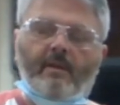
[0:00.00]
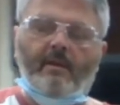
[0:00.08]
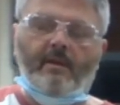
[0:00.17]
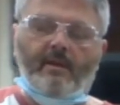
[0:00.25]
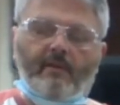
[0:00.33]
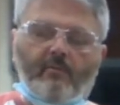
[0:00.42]

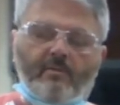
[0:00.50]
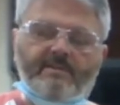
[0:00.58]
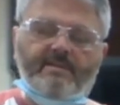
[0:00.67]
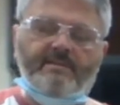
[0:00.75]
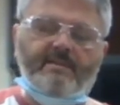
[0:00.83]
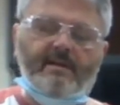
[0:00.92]
And once
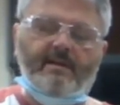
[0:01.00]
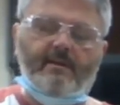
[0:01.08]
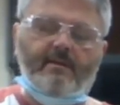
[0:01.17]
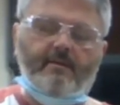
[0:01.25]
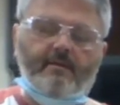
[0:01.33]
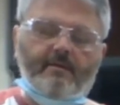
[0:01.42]
it's
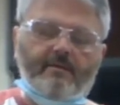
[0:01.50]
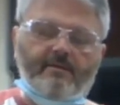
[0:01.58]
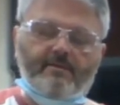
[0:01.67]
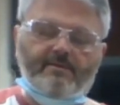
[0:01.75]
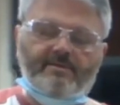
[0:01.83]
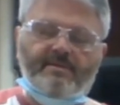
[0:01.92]
there,
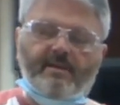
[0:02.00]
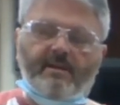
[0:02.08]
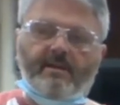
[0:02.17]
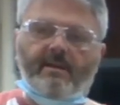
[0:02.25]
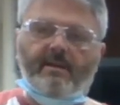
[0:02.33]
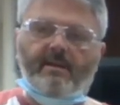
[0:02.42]
you
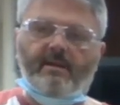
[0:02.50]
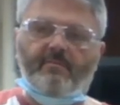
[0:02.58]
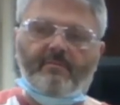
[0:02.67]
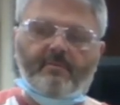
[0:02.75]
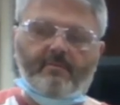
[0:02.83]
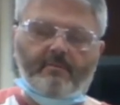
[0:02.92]
snug it
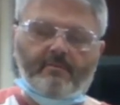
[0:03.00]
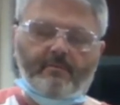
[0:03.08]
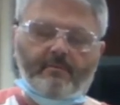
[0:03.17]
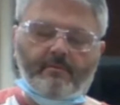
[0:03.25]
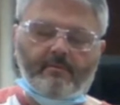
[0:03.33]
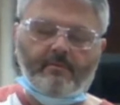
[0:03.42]
up.
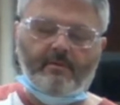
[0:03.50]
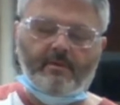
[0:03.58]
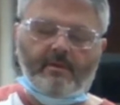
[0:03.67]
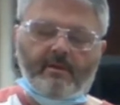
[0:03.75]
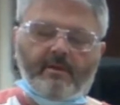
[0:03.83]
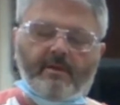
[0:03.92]

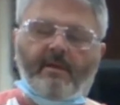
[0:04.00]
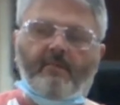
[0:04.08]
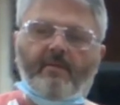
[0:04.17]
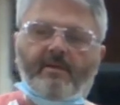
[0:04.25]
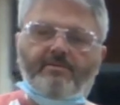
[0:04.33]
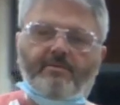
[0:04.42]
Now
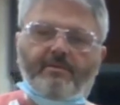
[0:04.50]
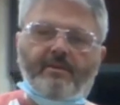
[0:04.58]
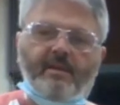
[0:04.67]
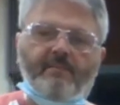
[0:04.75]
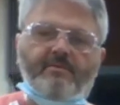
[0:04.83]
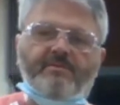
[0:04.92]
make sure you
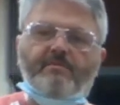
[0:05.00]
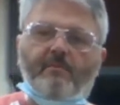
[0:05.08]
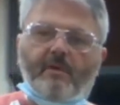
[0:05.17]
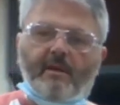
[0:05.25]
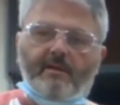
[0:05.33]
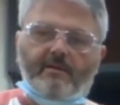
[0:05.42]
keep it
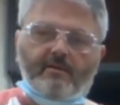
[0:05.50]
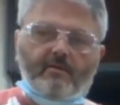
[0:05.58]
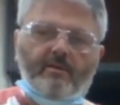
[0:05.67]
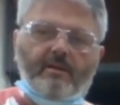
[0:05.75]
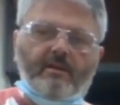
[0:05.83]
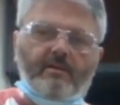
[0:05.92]
straight. Don't
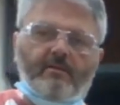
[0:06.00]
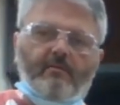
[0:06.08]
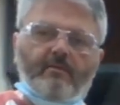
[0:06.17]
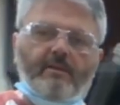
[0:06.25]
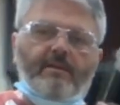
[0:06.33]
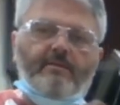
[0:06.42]

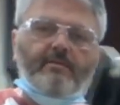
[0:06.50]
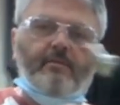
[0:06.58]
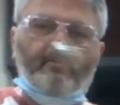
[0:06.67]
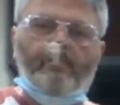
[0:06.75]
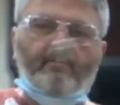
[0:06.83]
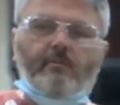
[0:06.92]
let it
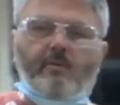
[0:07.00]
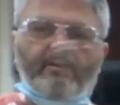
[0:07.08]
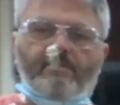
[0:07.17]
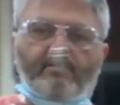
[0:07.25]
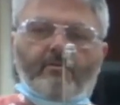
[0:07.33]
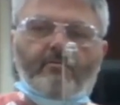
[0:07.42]
turn where it's
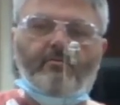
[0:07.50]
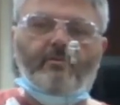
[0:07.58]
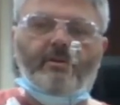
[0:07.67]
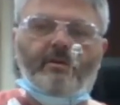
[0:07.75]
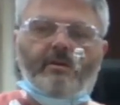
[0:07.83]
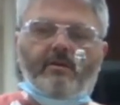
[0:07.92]
all
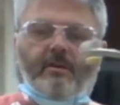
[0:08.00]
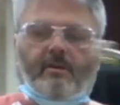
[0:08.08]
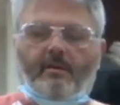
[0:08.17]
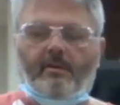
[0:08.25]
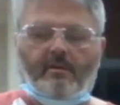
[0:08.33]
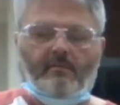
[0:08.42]
crooked,
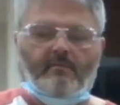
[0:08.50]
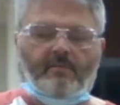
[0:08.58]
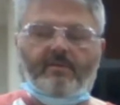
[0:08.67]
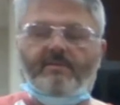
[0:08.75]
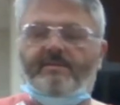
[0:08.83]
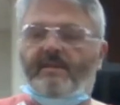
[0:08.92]

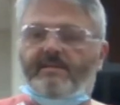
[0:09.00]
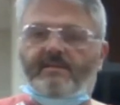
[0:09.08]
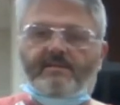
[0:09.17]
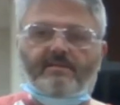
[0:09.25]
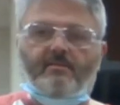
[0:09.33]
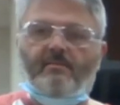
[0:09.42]
because that's
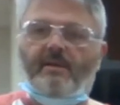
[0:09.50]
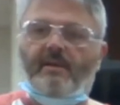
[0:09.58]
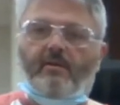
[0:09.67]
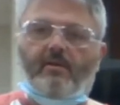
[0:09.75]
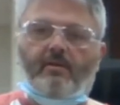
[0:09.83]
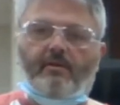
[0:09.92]
just going to make it
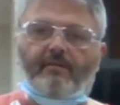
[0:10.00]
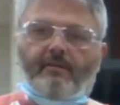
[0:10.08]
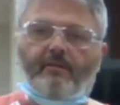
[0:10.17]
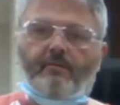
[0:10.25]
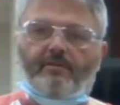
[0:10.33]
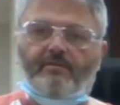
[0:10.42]
harder for
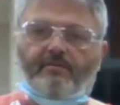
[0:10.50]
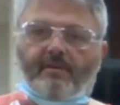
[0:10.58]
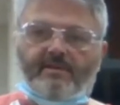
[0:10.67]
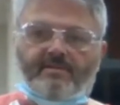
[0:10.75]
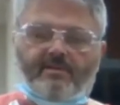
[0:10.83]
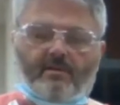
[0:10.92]
you when you try
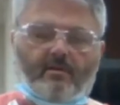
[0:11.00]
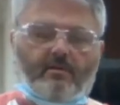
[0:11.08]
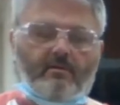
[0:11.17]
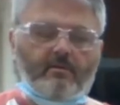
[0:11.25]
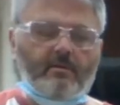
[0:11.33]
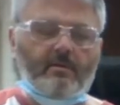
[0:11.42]
to
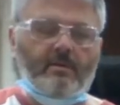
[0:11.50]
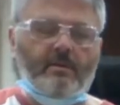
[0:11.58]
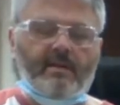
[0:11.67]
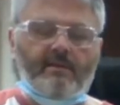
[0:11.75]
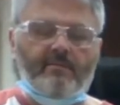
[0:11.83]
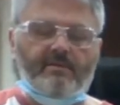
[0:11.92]
saw.
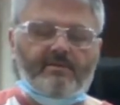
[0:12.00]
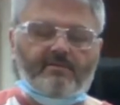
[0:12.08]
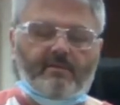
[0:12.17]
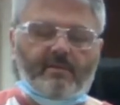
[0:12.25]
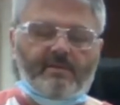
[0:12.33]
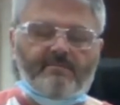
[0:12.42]
Keep it as
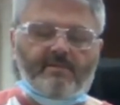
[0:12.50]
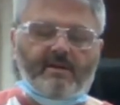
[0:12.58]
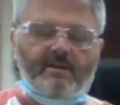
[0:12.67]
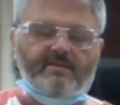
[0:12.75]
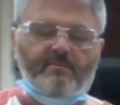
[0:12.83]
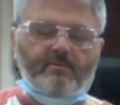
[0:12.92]
straight as
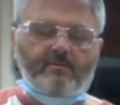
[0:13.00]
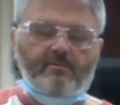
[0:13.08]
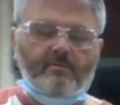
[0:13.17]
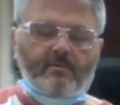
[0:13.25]
possible.